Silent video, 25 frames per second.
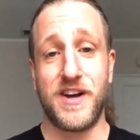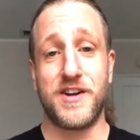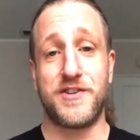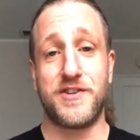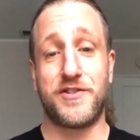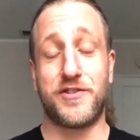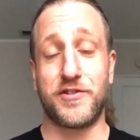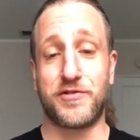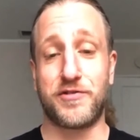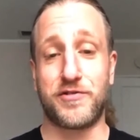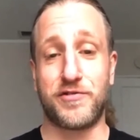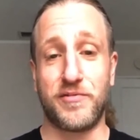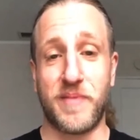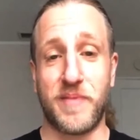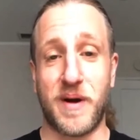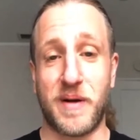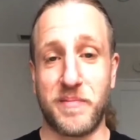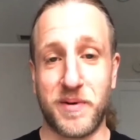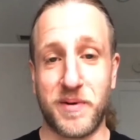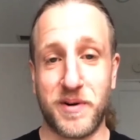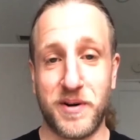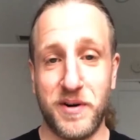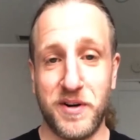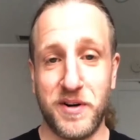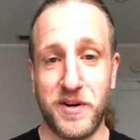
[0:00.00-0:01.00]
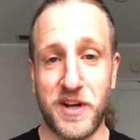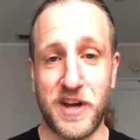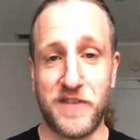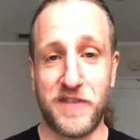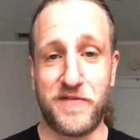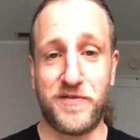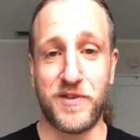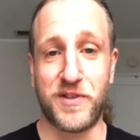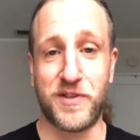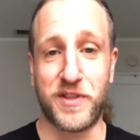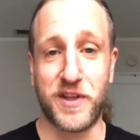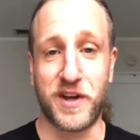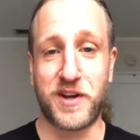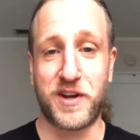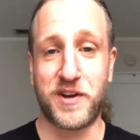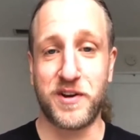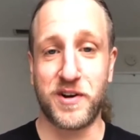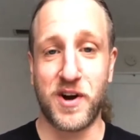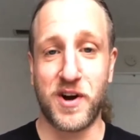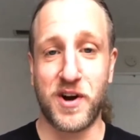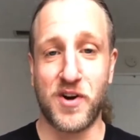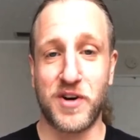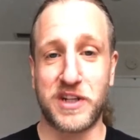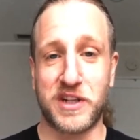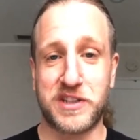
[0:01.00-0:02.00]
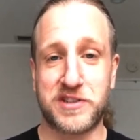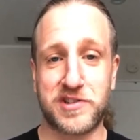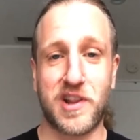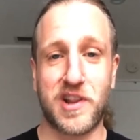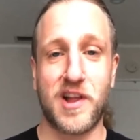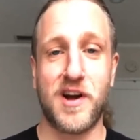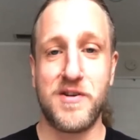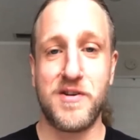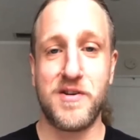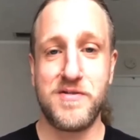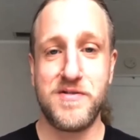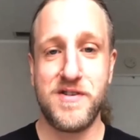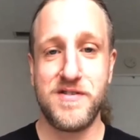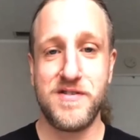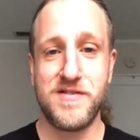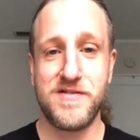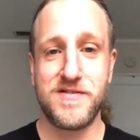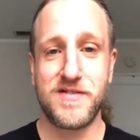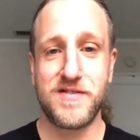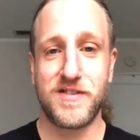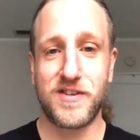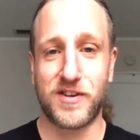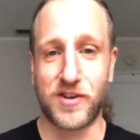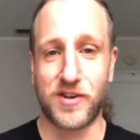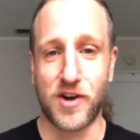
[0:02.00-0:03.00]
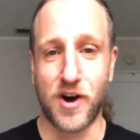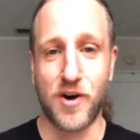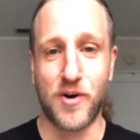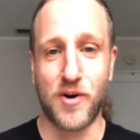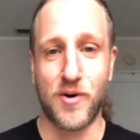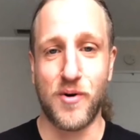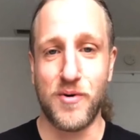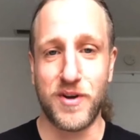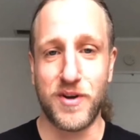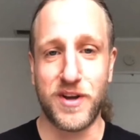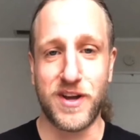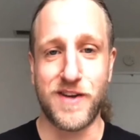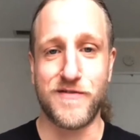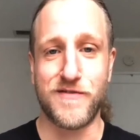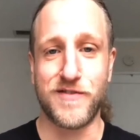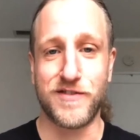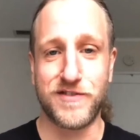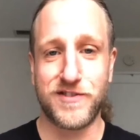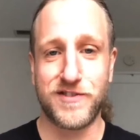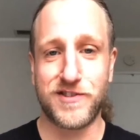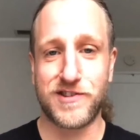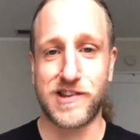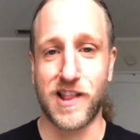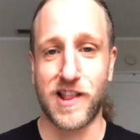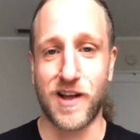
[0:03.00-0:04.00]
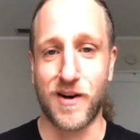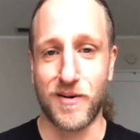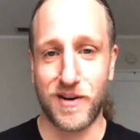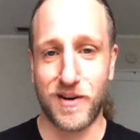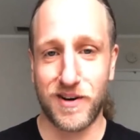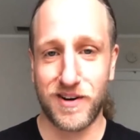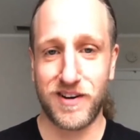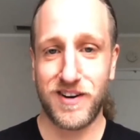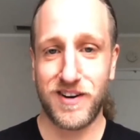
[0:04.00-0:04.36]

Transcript: Just remember, if you think you're going slow, go even slower.